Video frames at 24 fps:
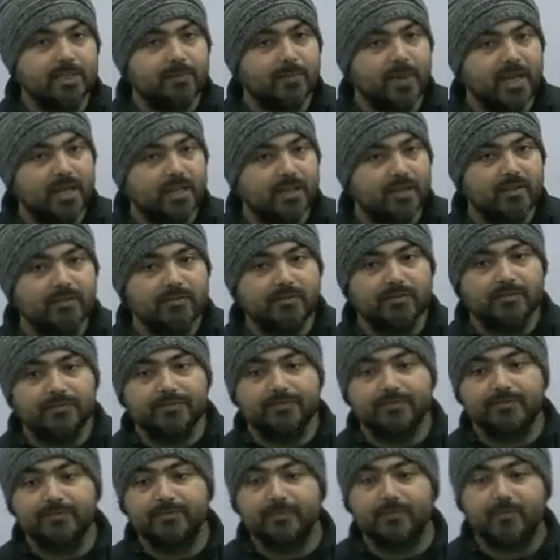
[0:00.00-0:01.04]
paragraph.
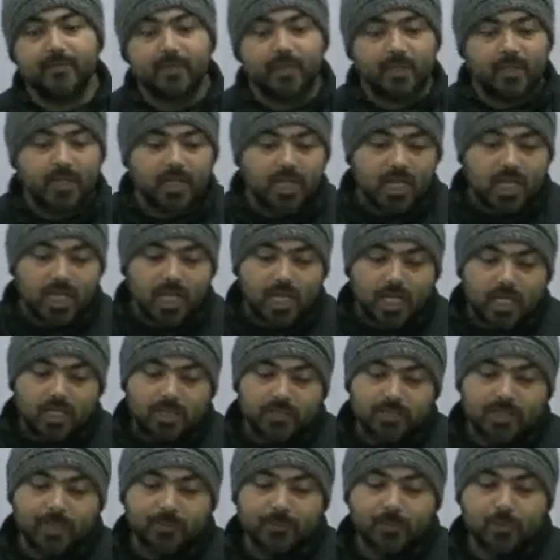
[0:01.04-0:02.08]

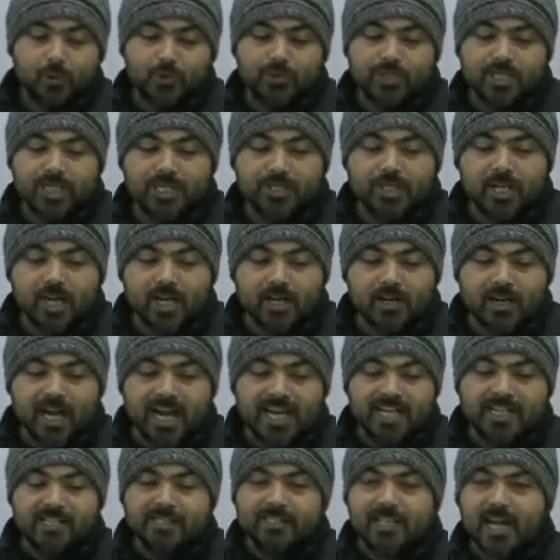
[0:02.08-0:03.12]
The procedural
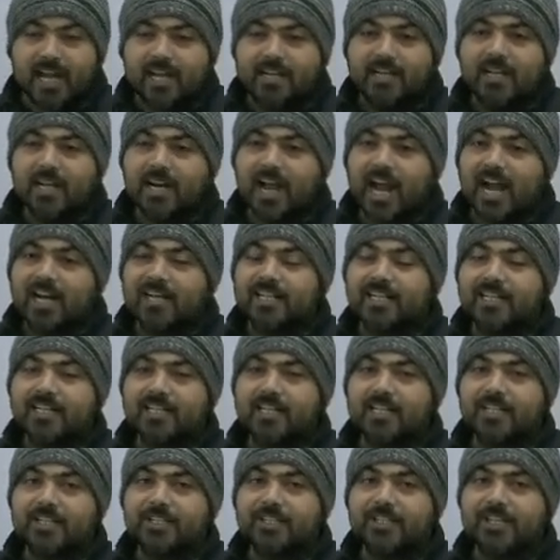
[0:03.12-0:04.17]
rights under
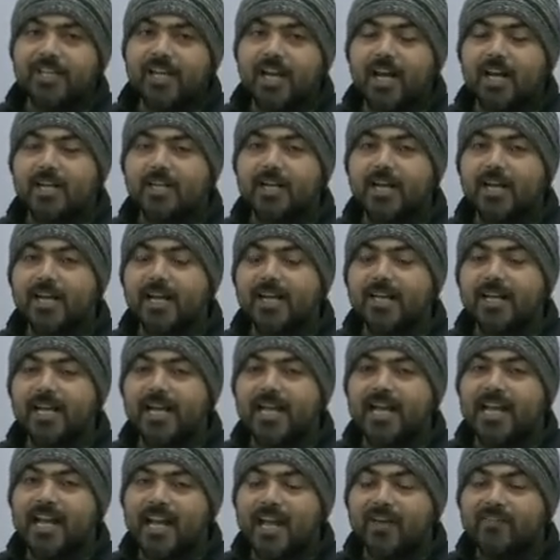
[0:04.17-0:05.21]
Article
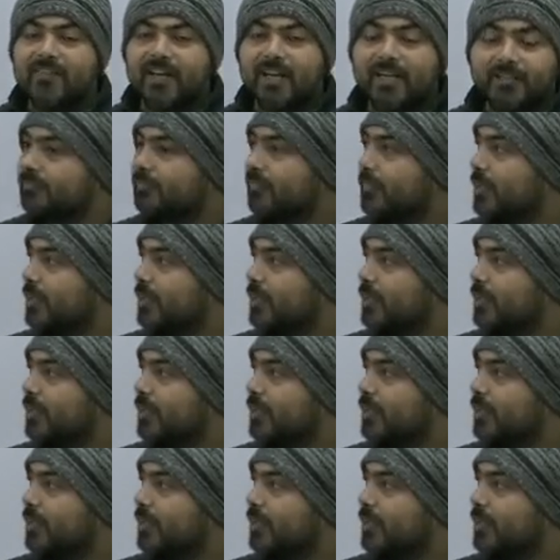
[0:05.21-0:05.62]
311